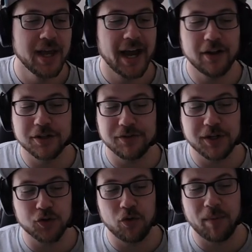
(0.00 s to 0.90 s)
I know this video
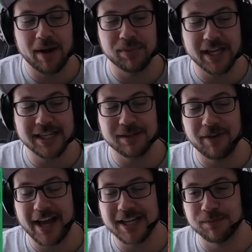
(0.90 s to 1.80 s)
is going by blazing
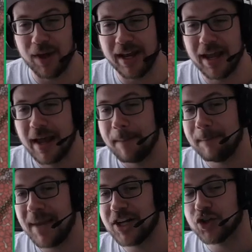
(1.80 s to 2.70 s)
fast, but
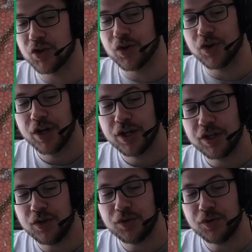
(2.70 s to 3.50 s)
make sure you